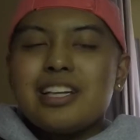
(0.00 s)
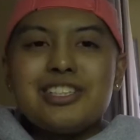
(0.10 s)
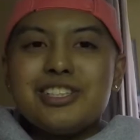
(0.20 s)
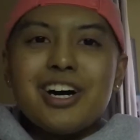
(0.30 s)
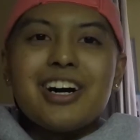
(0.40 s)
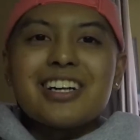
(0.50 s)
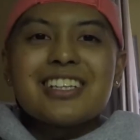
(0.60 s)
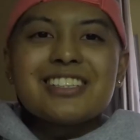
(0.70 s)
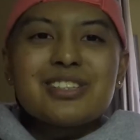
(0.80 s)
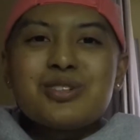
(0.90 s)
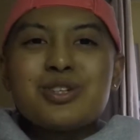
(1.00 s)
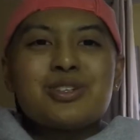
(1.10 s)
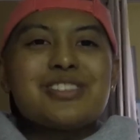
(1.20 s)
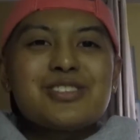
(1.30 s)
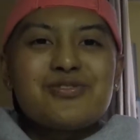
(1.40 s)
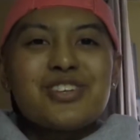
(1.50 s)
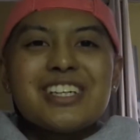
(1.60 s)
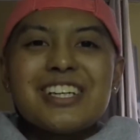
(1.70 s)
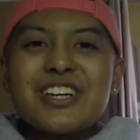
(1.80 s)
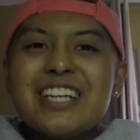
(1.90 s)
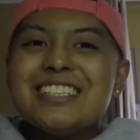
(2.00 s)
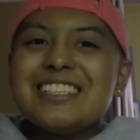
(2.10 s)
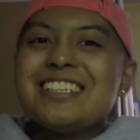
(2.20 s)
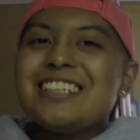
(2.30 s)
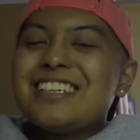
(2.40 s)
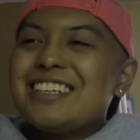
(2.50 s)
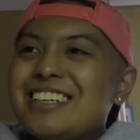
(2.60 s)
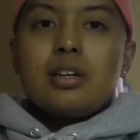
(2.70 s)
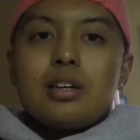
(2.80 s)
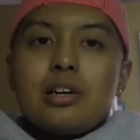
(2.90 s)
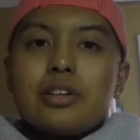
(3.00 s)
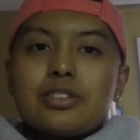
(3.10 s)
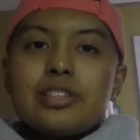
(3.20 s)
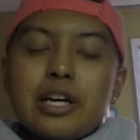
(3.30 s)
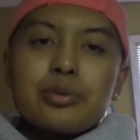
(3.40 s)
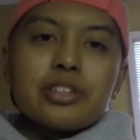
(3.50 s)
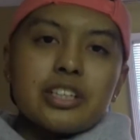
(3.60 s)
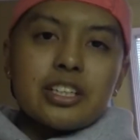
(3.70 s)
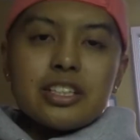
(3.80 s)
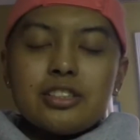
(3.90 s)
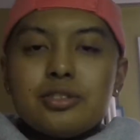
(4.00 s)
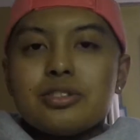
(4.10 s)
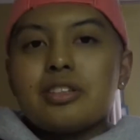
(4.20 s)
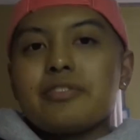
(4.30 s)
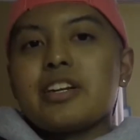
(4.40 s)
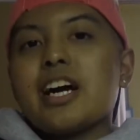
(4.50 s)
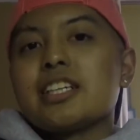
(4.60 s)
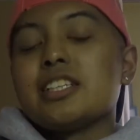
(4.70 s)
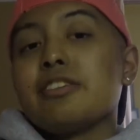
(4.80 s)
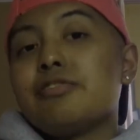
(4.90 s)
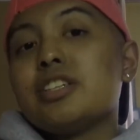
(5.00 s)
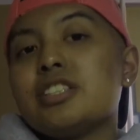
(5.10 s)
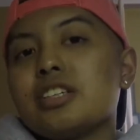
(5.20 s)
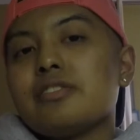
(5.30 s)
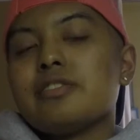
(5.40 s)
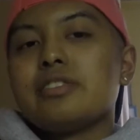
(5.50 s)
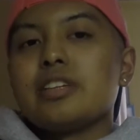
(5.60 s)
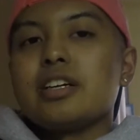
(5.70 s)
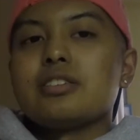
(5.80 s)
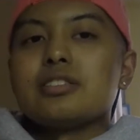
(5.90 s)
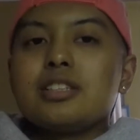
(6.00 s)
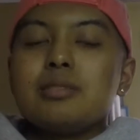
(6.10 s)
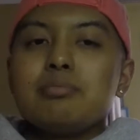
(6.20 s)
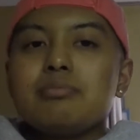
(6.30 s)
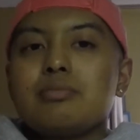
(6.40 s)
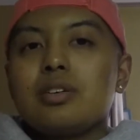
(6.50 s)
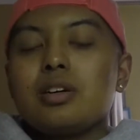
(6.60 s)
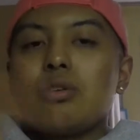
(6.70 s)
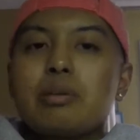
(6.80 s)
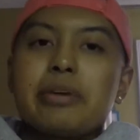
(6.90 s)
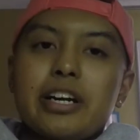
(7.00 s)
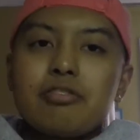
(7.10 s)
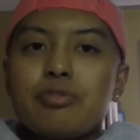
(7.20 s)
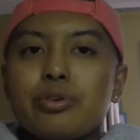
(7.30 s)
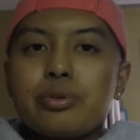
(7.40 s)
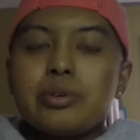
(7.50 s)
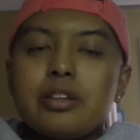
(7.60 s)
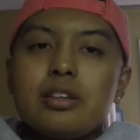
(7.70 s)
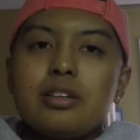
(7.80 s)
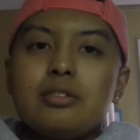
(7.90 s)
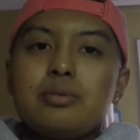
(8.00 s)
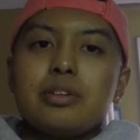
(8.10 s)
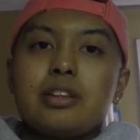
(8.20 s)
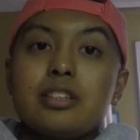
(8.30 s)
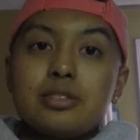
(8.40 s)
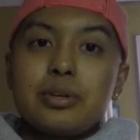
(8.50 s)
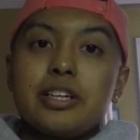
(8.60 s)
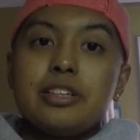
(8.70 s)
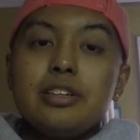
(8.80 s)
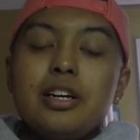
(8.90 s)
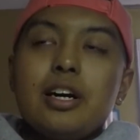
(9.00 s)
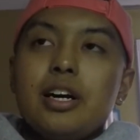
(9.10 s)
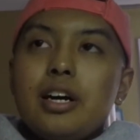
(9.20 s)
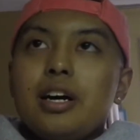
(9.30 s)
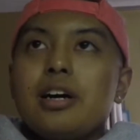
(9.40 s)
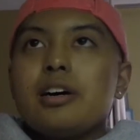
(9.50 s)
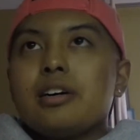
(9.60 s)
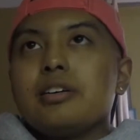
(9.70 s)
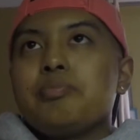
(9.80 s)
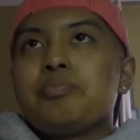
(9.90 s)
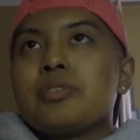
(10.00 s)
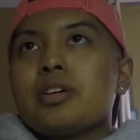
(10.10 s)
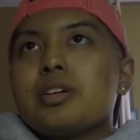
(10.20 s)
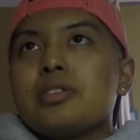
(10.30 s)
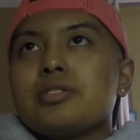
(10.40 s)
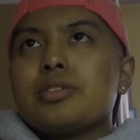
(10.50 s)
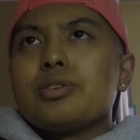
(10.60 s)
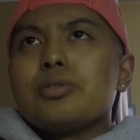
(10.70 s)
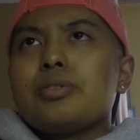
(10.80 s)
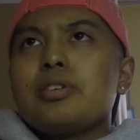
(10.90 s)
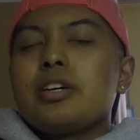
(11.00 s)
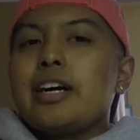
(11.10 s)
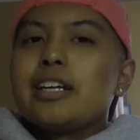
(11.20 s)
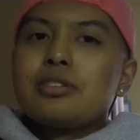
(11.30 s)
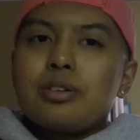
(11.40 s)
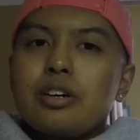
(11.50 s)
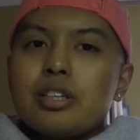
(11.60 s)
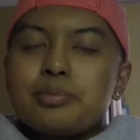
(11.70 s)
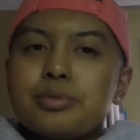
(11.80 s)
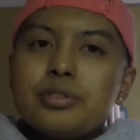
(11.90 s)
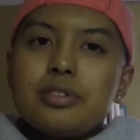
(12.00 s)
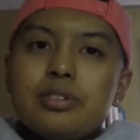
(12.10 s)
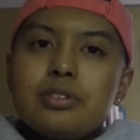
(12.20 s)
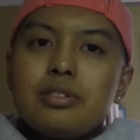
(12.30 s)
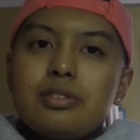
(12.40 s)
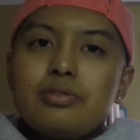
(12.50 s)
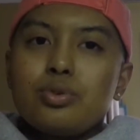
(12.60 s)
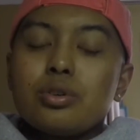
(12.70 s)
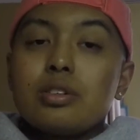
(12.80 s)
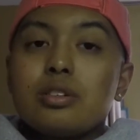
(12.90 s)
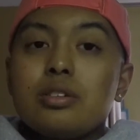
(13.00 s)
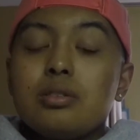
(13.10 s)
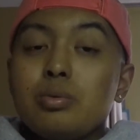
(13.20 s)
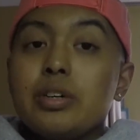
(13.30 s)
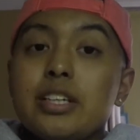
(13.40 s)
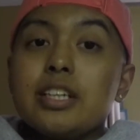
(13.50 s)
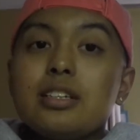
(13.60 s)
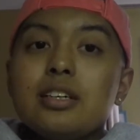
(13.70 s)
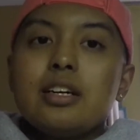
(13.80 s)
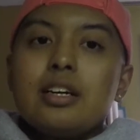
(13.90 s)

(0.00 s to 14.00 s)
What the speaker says: I jogged. It's freaking crazy. Alright, so now we're gonna get into stuff that I actually have footage of, that I'll just keep going back and forth with this right here. So I had to go to the hospital for one night.